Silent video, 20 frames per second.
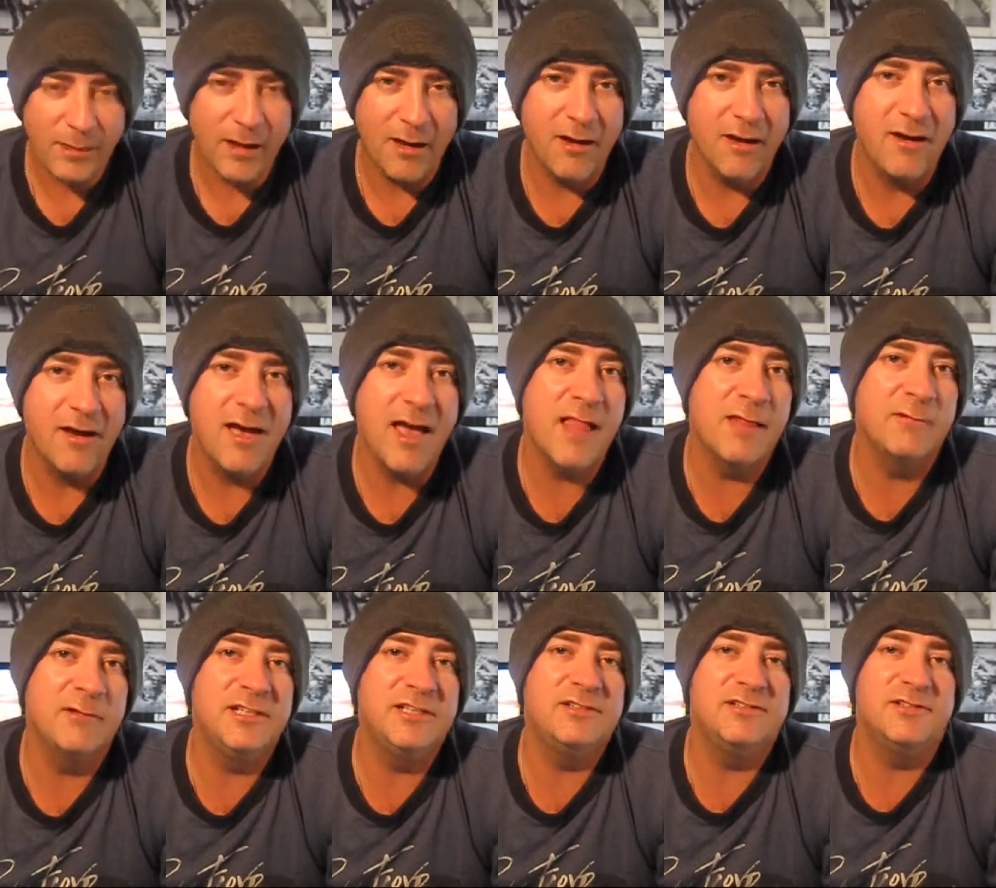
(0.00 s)

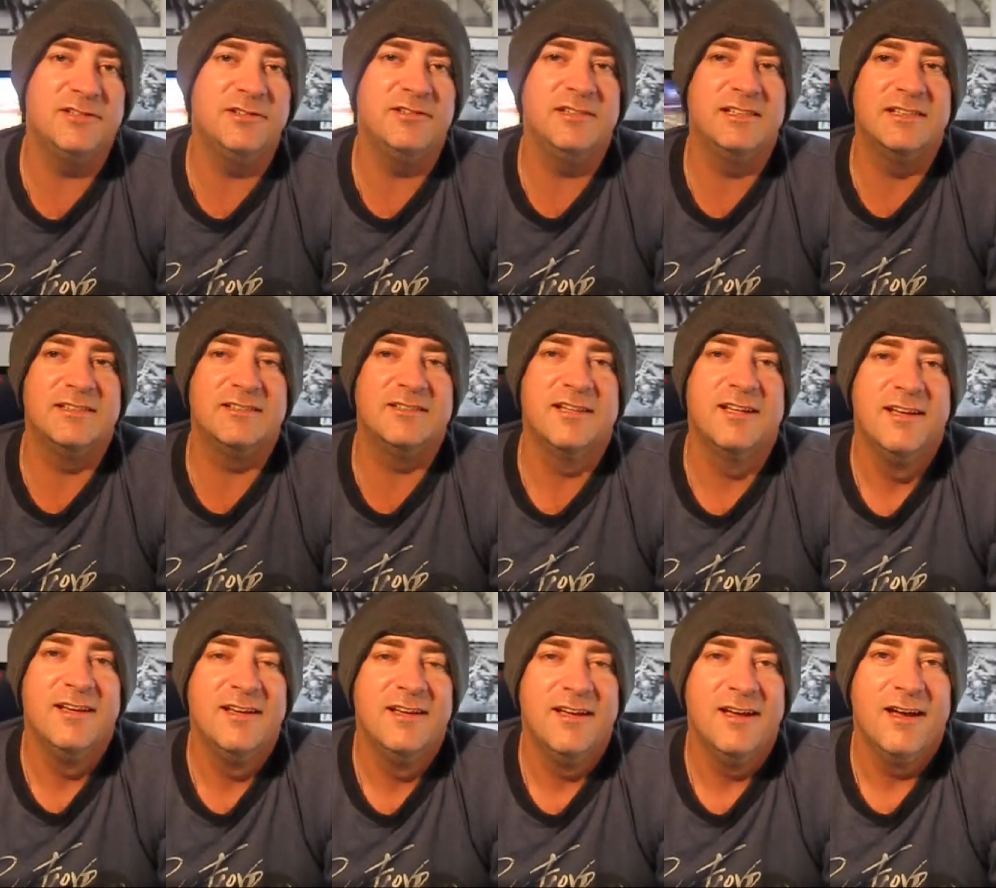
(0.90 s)
Halloween 2 is
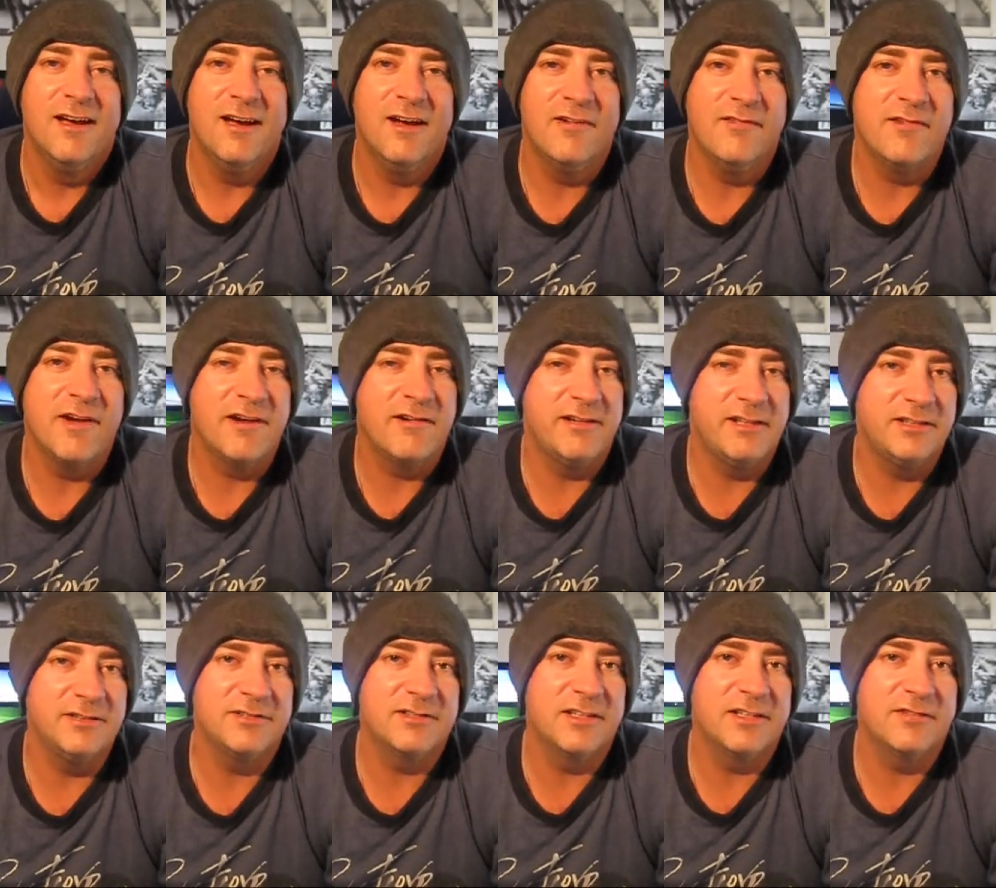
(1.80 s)
a very
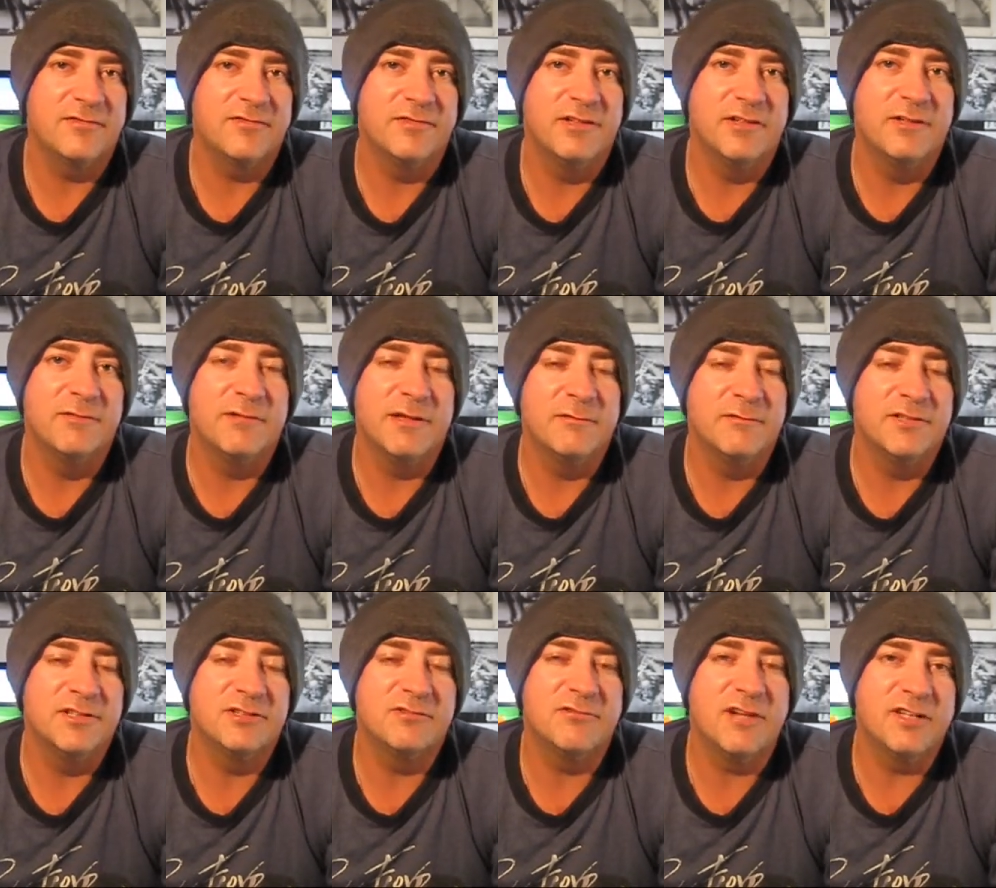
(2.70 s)
interesting film. It
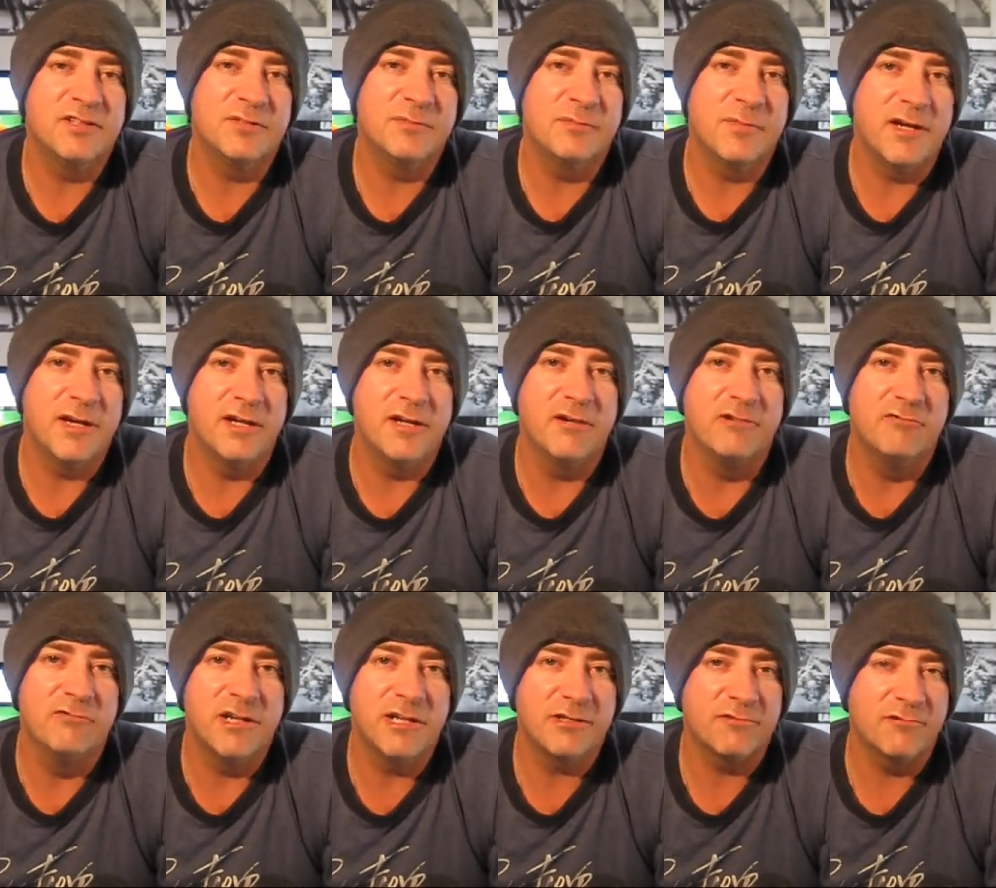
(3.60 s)
was directed by
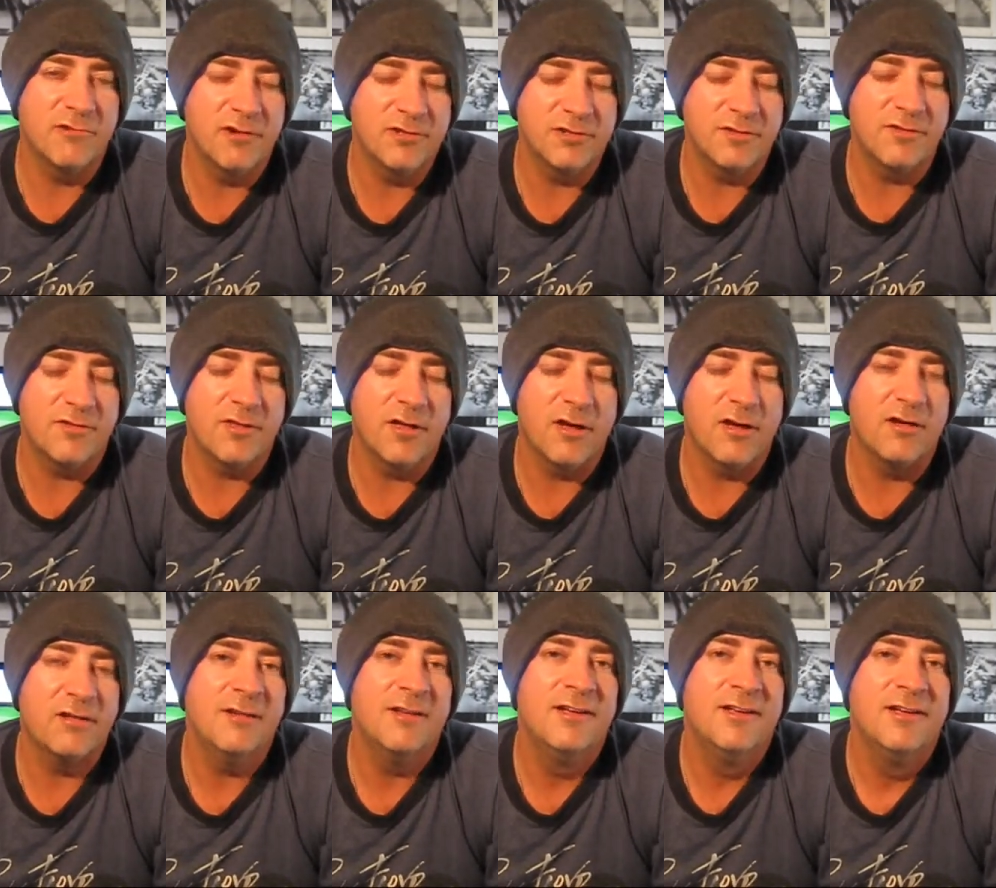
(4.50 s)
Rick
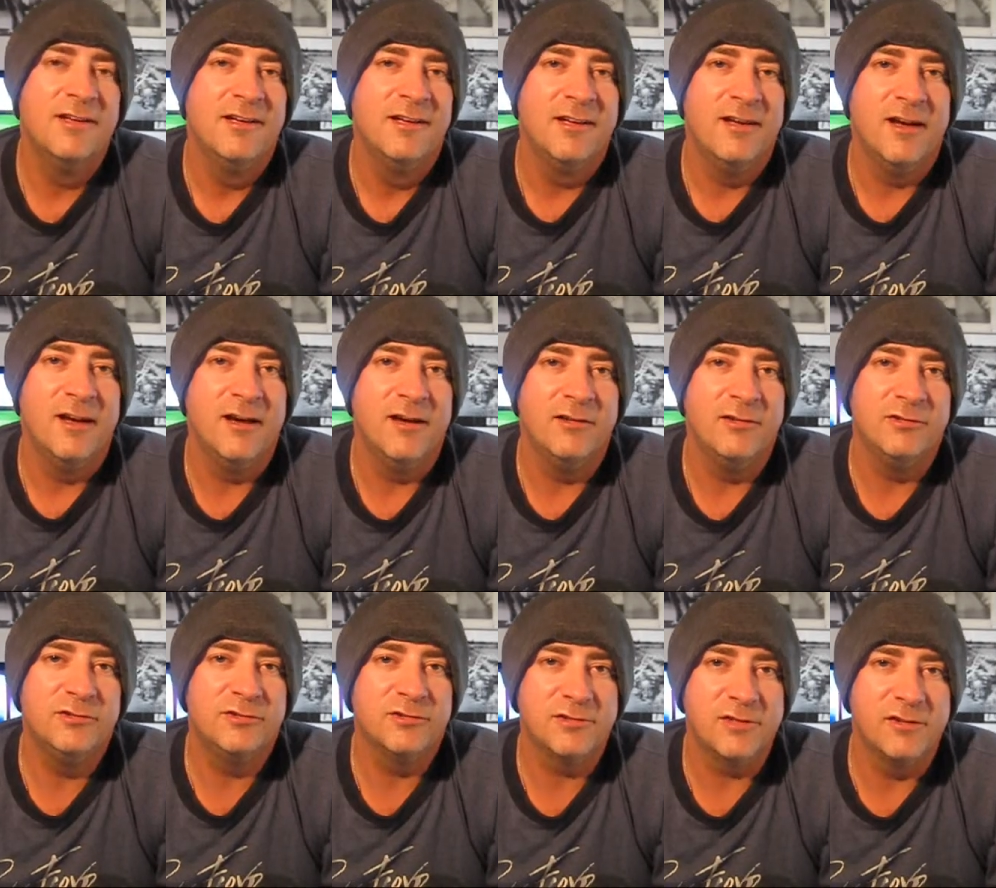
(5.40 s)
Rosenthal,
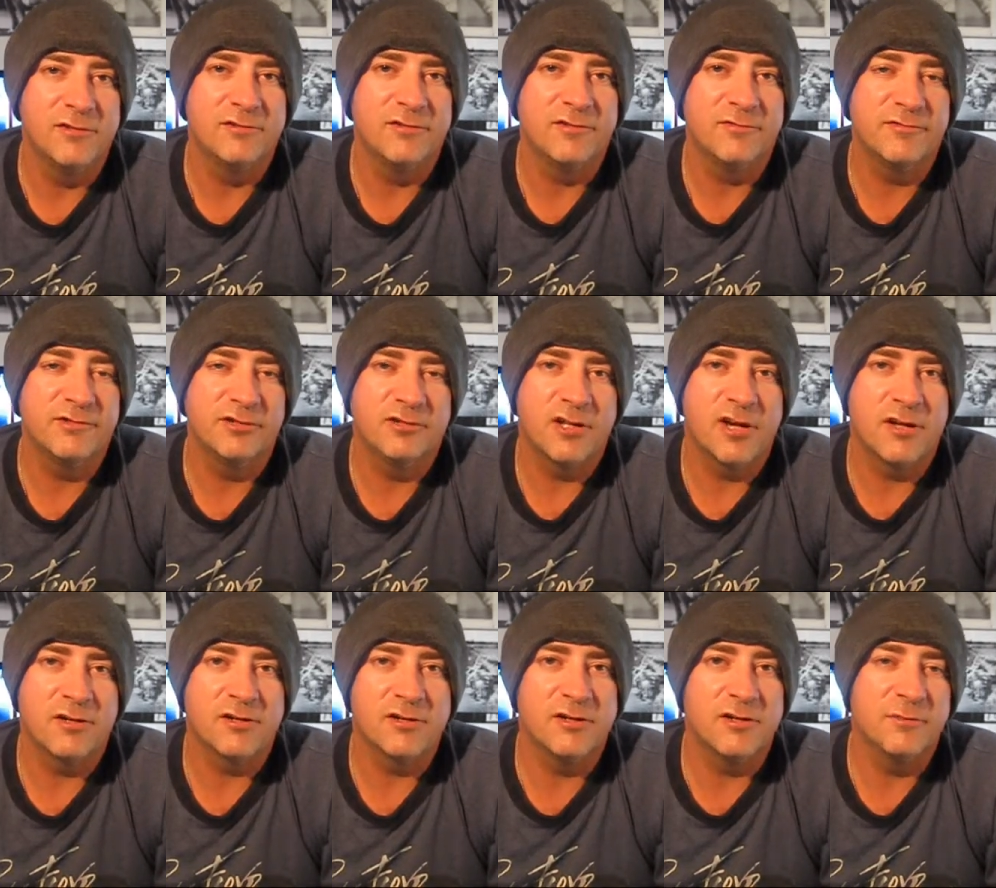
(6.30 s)
who took over for
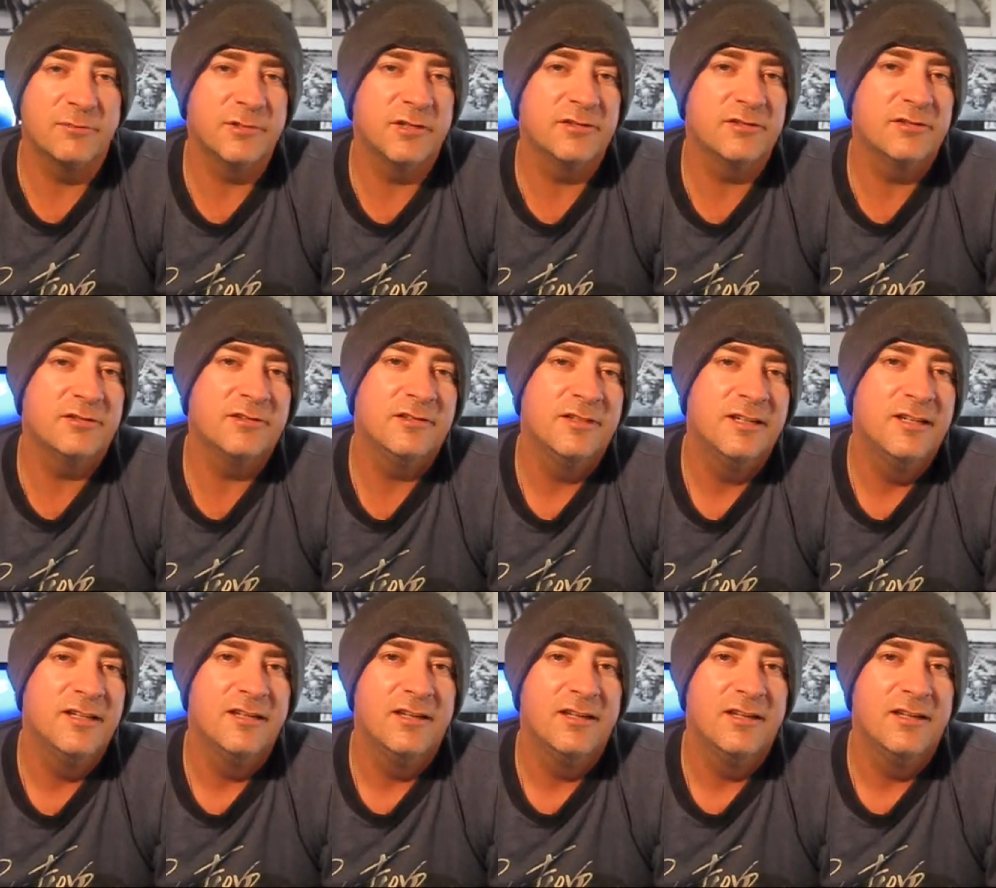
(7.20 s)
John Carpenter.